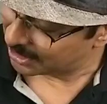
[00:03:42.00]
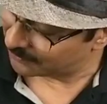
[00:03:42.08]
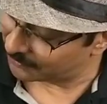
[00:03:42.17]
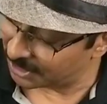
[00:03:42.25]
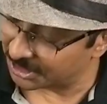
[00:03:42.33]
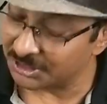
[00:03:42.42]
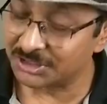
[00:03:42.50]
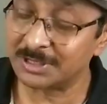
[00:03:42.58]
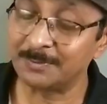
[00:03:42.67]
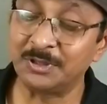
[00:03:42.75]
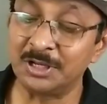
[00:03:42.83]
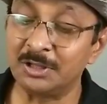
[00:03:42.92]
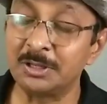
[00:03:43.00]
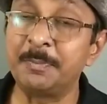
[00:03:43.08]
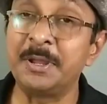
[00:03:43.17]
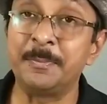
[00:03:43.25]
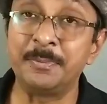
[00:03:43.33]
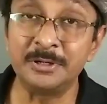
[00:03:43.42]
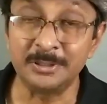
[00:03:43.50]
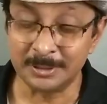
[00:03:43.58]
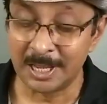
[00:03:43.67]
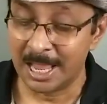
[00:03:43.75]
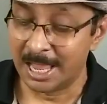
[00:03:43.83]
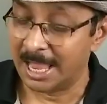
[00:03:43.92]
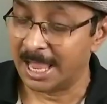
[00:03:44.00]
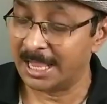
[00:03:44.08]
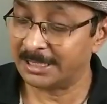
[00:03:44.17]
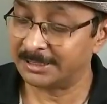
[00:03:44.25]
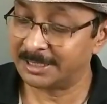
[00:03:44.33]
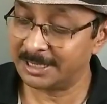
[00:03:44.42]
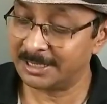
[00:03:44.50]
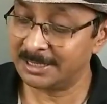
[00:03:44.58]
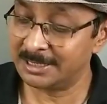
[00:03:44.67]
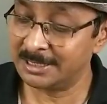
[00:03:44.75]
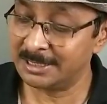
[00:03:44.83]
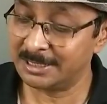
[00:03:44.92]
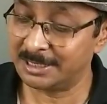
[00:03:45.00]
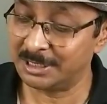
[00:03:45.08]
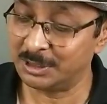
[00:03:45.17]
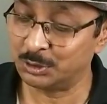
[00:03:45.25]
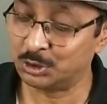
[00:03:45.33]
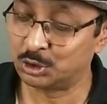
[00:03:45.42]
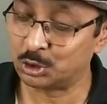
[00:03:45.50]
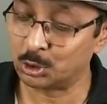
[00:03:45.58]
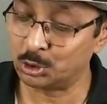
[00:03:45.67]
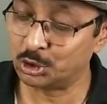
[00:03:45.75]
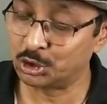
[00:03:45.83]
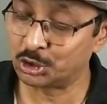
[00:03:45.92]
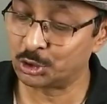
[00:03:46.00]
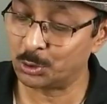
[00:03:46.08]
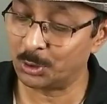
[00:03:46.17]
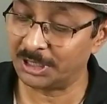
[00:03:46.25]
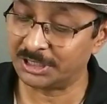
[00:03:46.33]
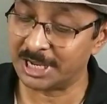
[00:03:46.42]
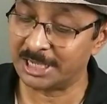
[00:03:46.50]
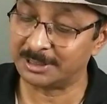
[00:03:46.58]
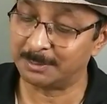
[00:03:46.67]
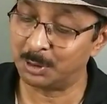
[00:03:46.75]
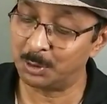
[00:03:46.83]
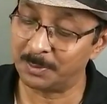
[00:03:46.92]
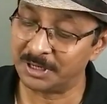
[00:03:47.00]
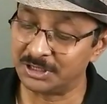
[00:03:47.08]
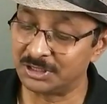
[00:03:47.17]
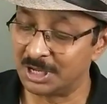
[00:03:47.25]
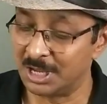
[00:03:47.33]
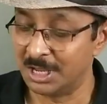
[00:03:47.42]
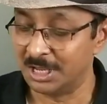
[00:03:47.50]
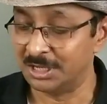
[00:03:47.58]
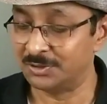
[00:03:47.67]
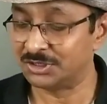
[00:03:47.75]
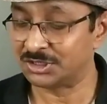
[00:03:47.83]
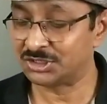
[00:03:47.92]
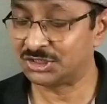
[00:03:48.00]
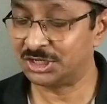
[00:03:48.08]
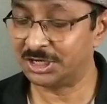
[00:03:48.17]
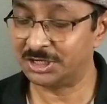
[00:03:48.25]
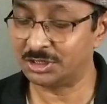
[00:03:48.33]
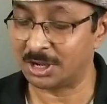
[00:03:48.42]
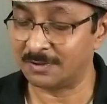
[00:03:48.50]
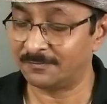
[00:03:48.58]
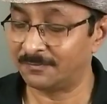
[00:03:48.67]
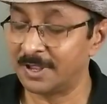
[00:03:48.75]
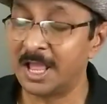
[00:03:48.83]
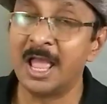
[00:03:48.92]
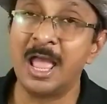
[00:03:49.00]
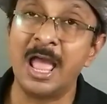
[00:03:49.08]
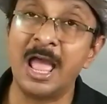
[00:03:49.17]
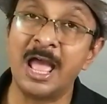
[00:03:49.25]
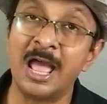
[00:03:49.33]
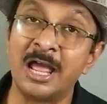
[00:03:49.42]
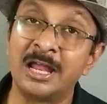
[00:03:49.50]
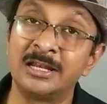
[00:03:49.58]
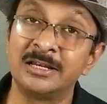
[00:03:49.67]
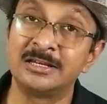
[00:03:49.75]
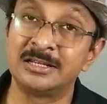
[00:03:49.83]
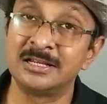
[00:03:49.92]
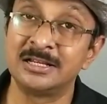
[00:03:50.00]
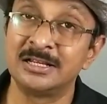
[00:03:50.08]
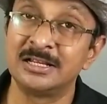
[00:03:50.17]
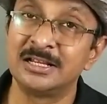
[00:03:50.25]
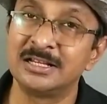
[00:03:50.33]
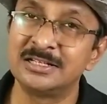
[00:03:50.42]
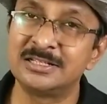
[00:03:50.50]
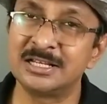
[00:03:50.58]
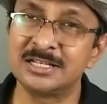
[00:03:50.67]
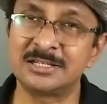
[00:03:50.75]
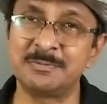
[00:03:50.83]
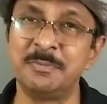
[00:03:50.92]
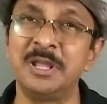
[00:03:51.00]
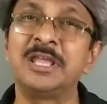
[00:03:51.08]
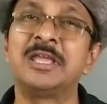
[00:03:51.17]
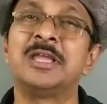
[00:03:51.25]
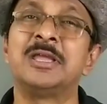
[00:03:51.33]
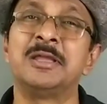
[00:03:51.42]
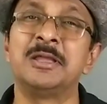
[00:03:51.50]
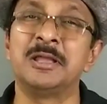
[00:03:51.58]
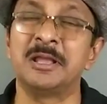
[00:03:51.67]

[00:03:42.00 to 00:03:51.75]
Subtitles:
you have written something on the paper and then you don't show it at the moment, you just tear it off and just make a